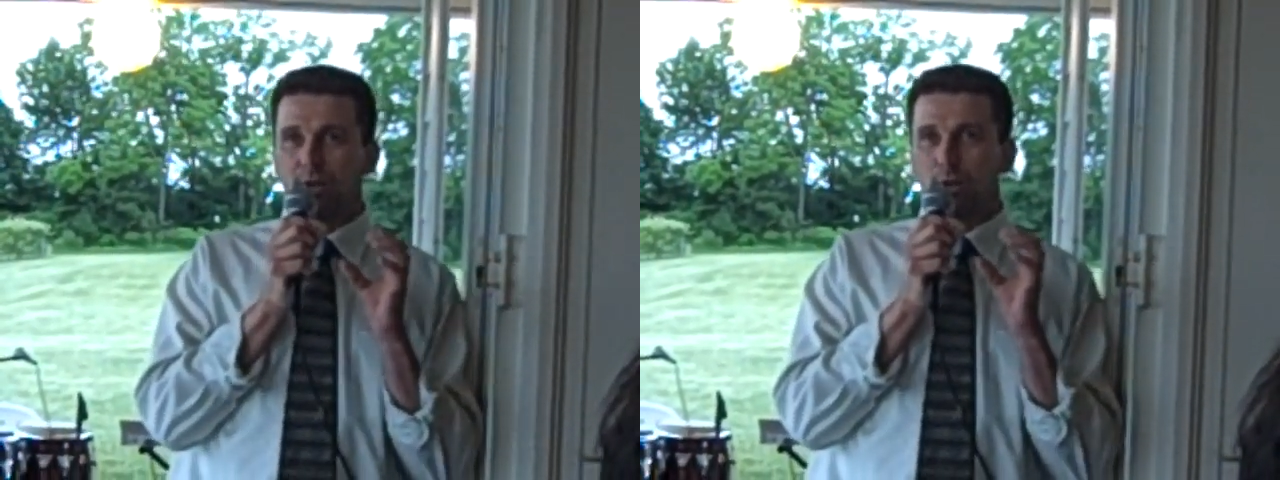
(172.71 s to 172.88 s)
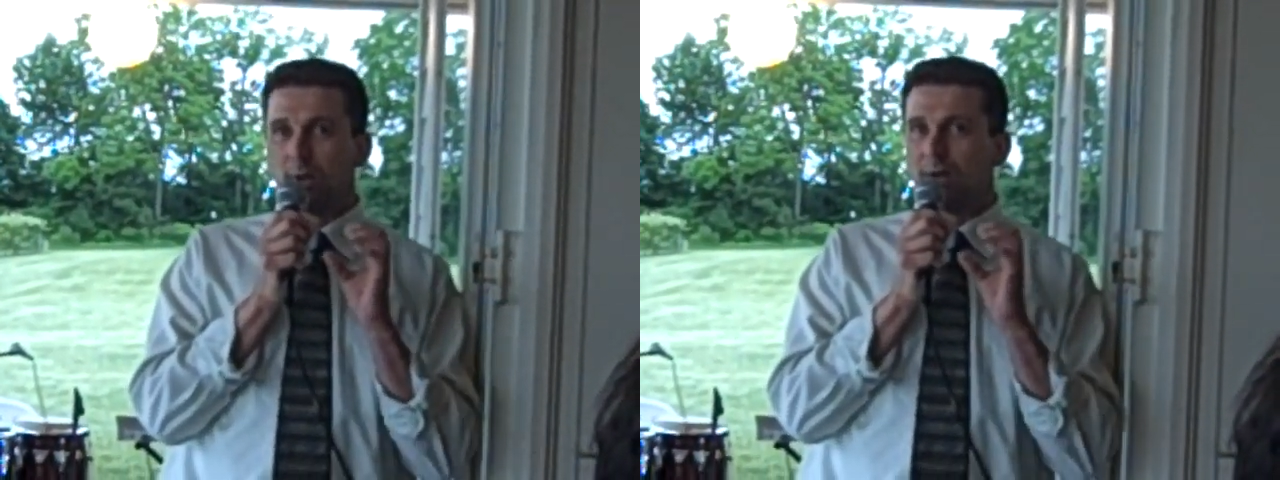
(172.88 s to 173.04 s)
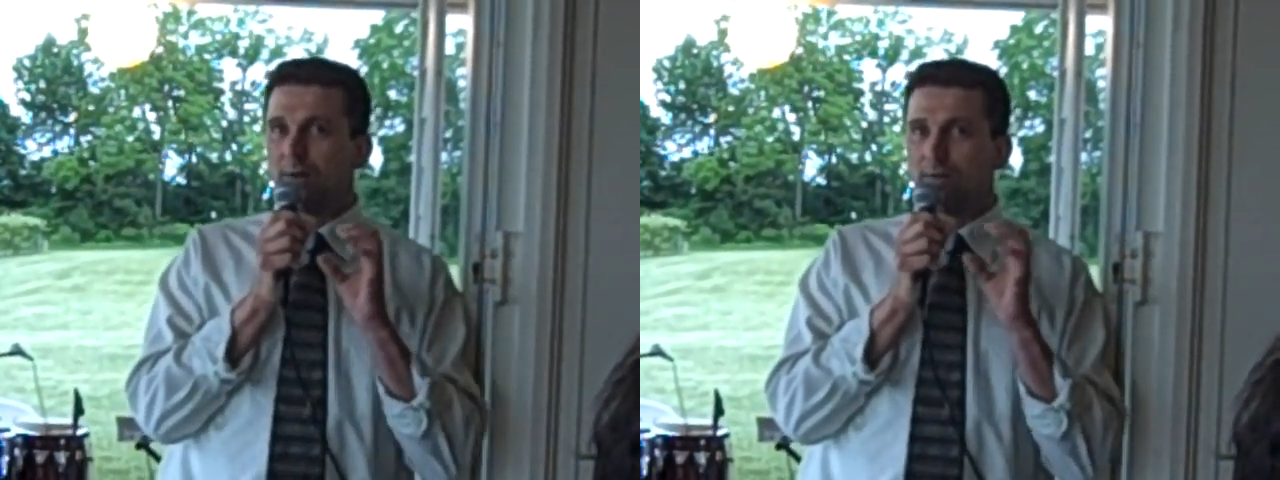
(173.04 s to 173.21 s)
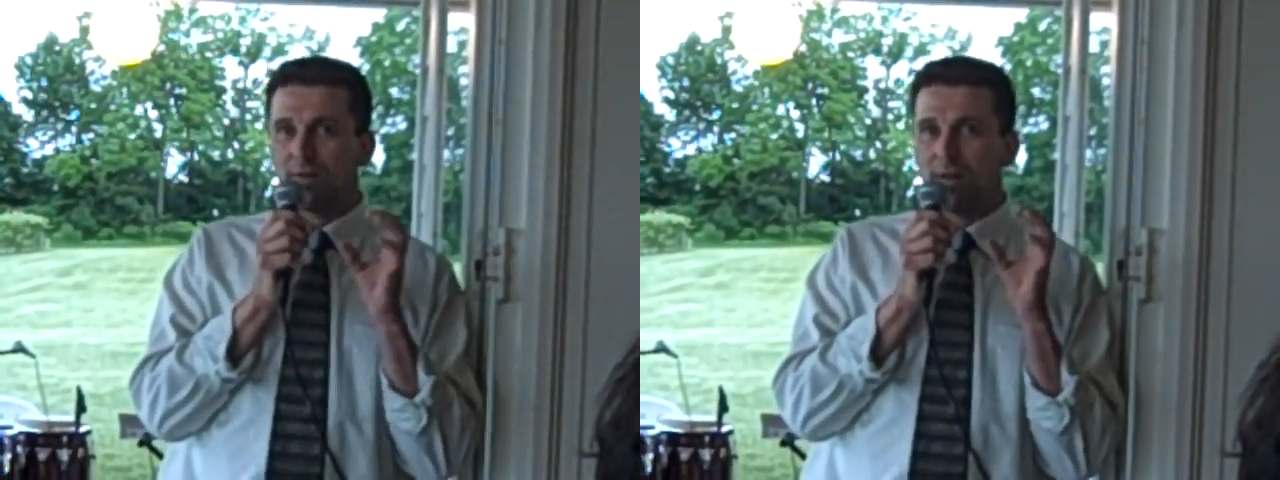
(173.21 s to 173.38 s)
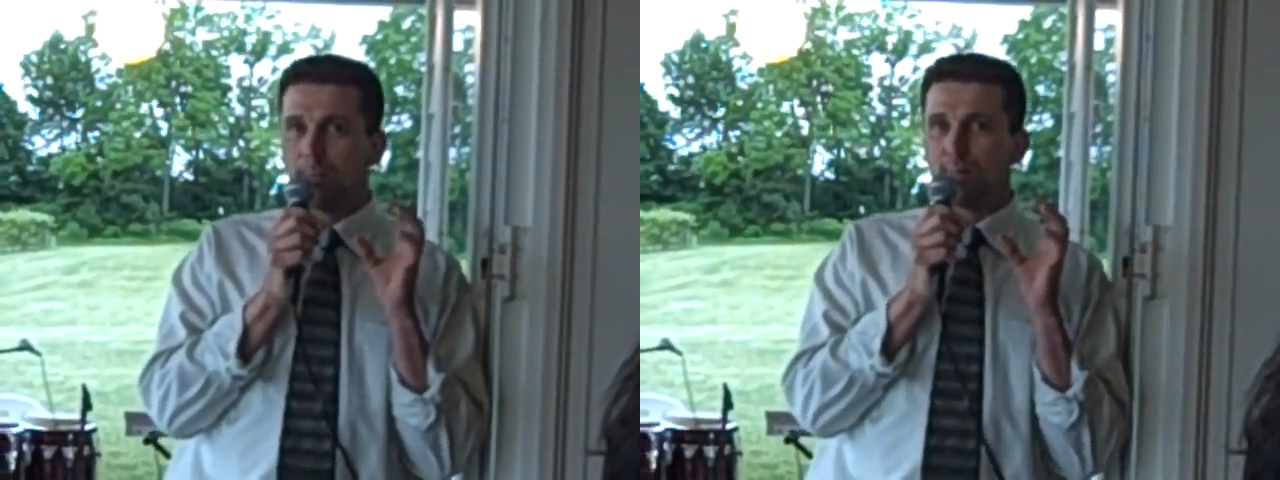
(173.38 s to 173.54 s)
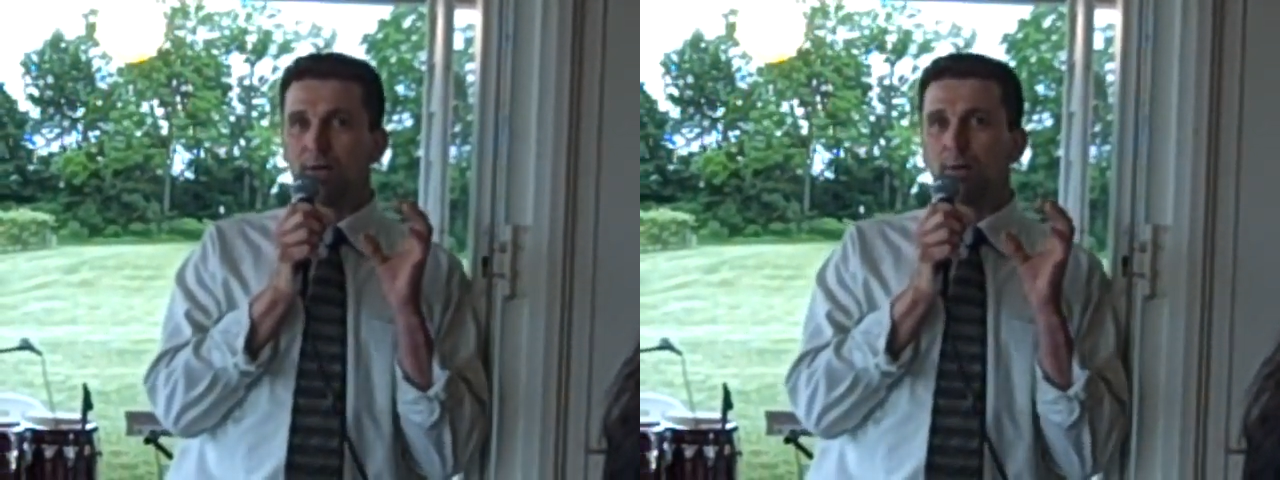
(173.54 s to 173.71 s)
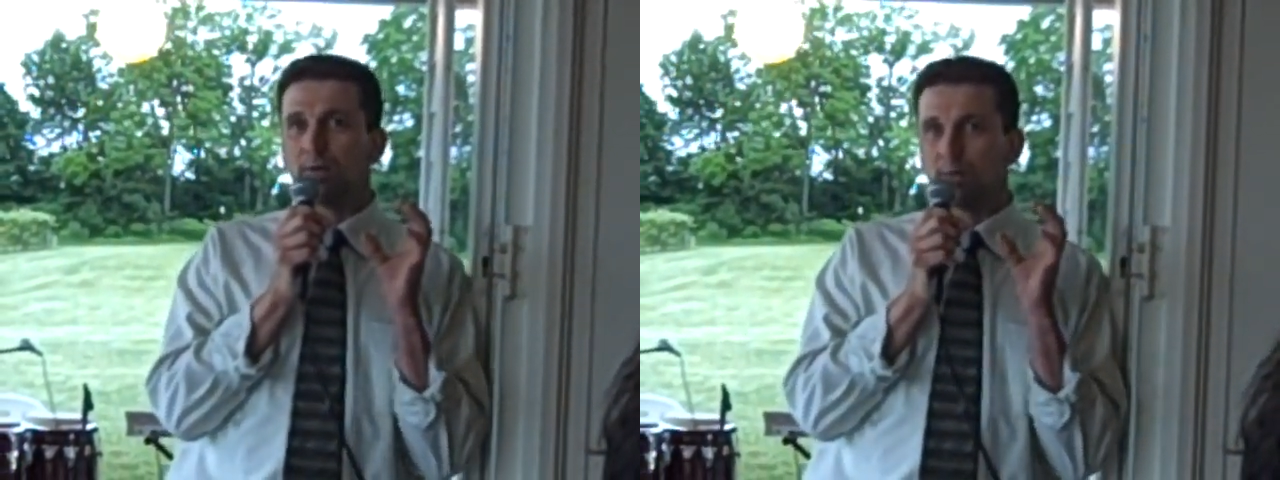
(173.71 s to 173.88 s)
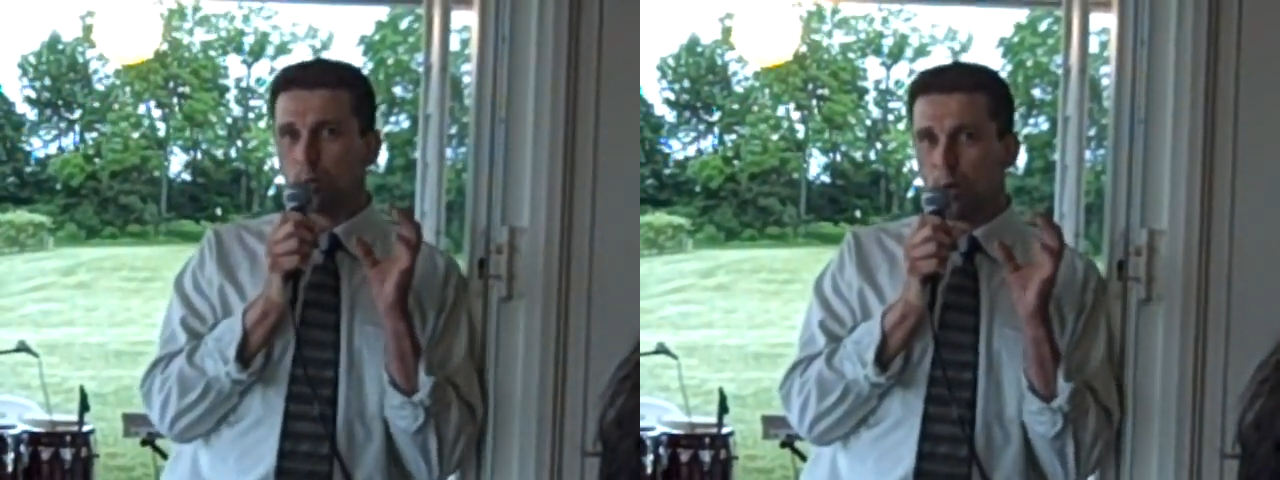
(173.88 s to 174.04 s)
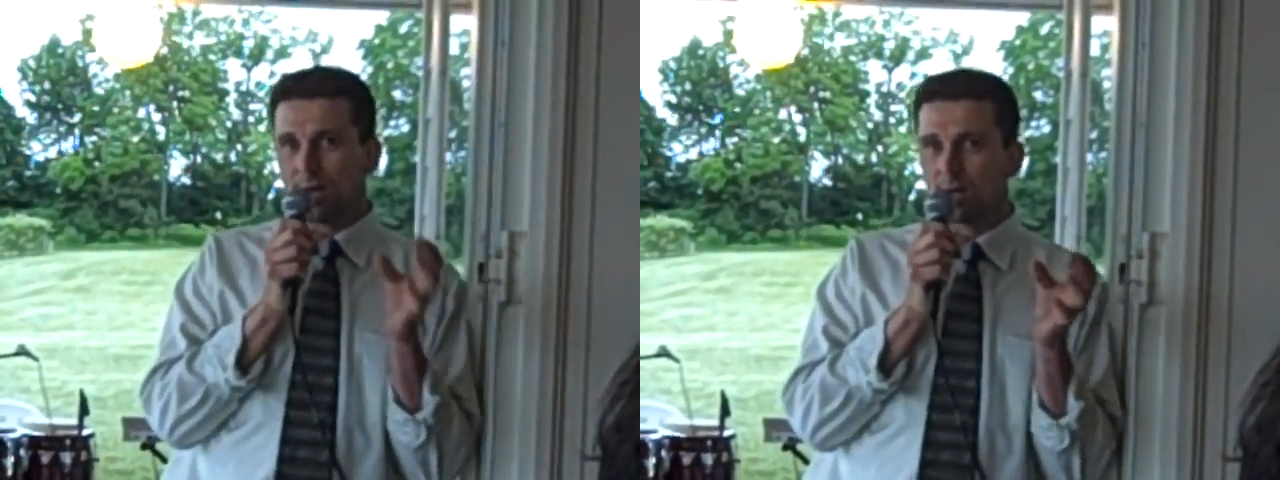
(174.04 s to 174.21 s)
you have pretty good
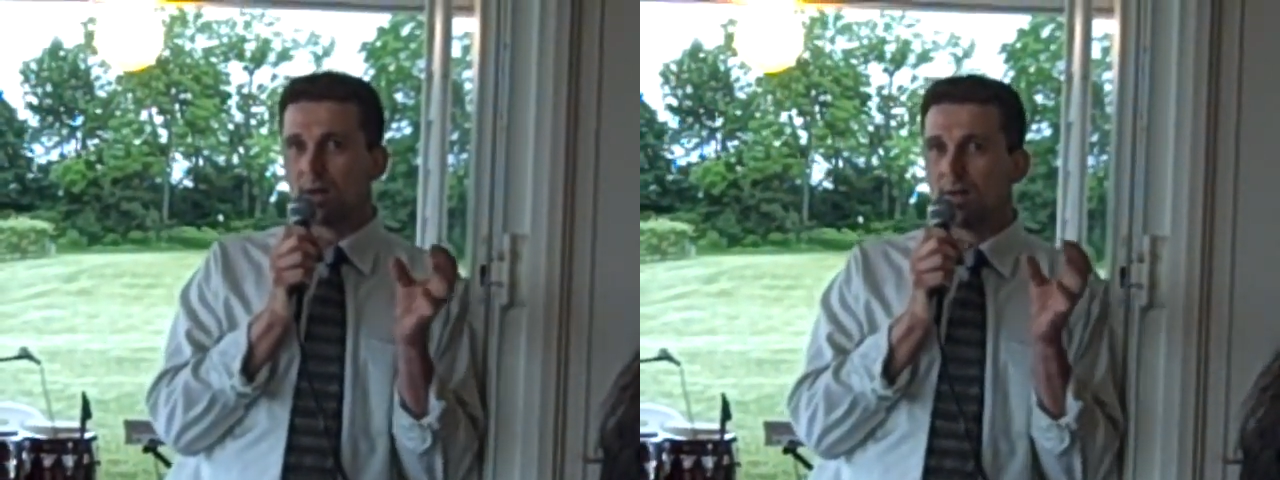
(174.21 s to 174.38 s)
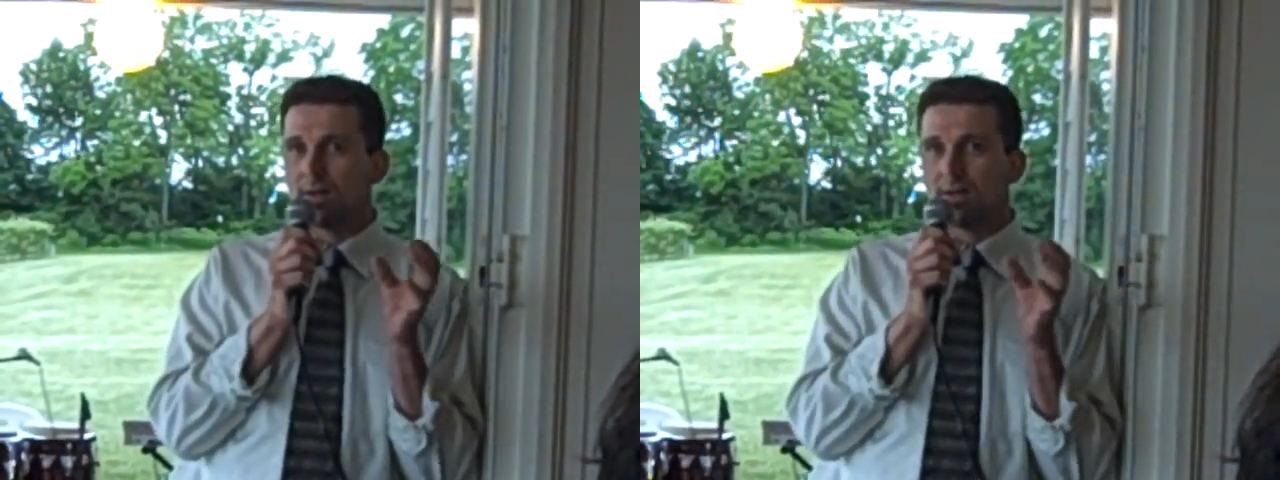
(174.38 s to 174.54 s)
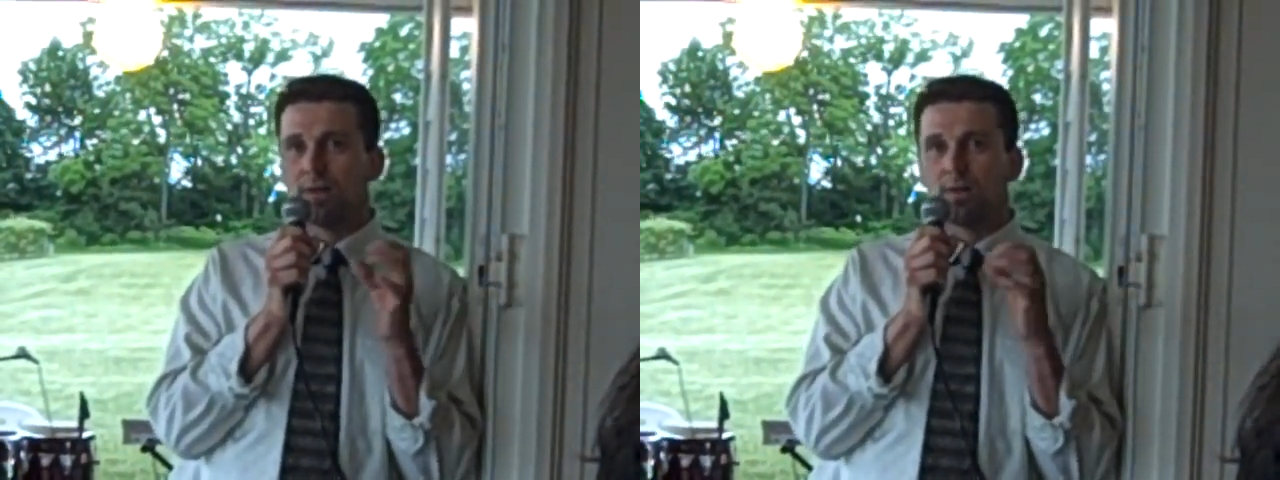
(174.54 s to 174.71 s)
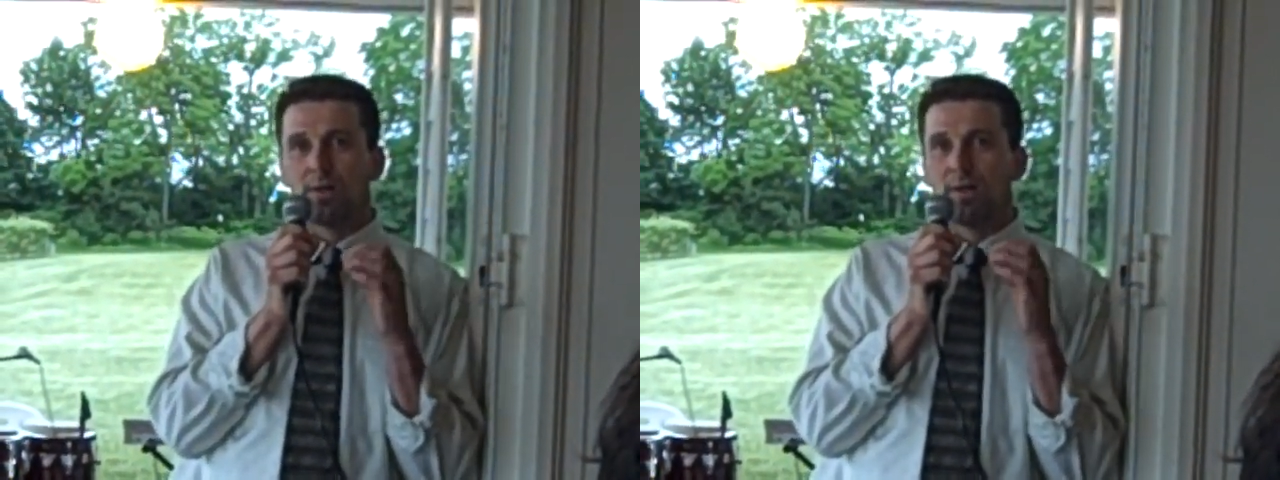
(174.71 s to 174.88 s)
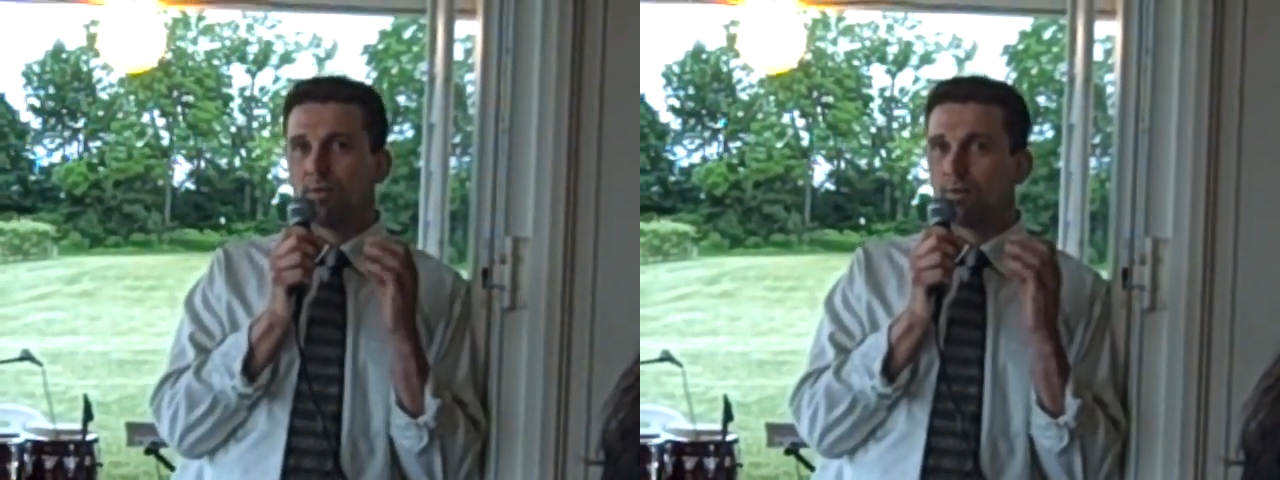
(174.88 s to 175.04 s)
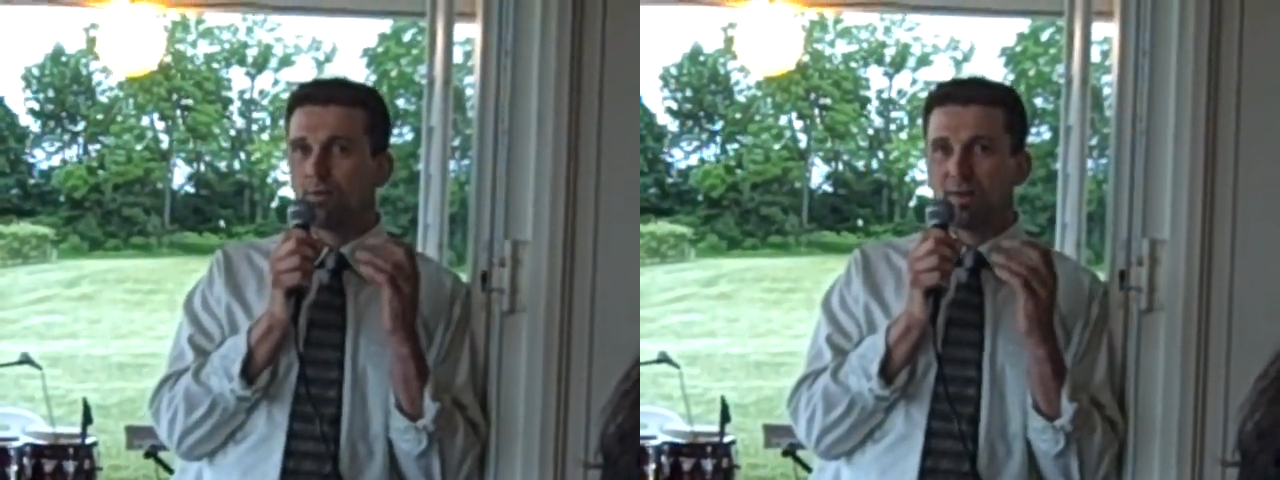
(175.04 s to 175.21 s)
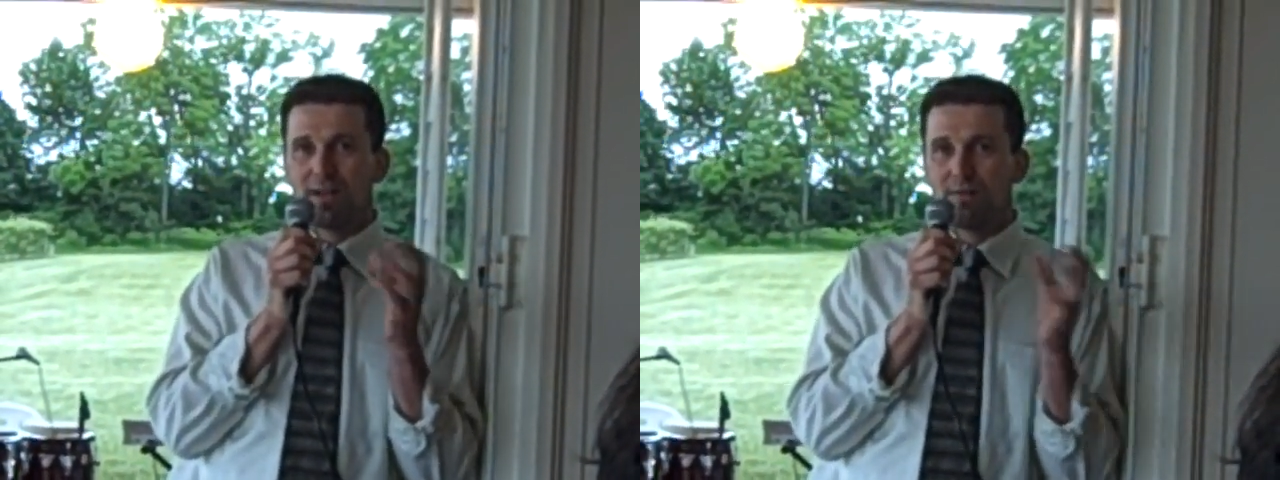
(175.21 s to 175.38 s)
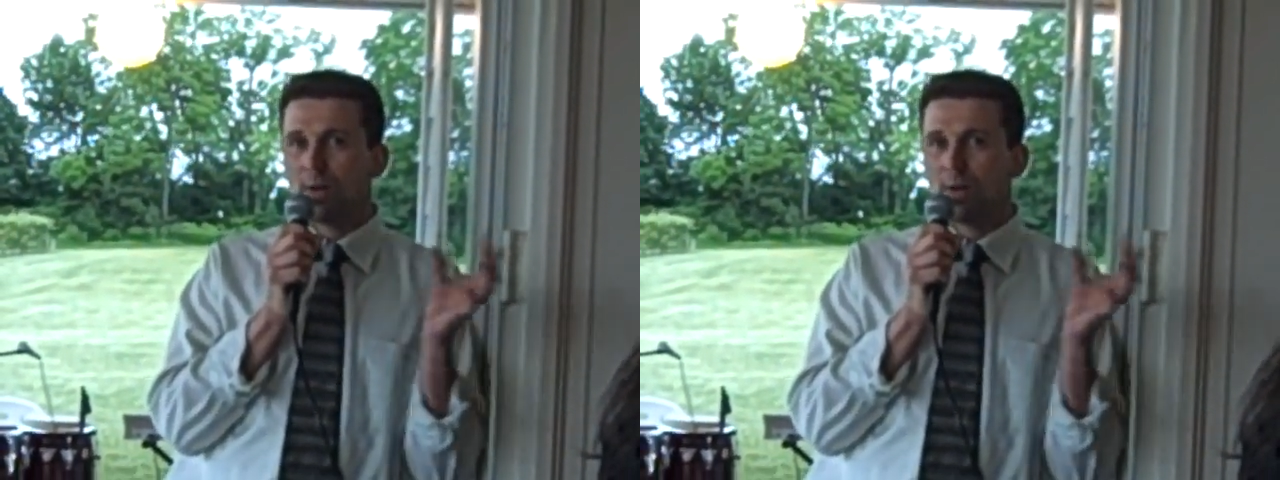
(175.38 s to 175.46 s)
water content, you have flavor,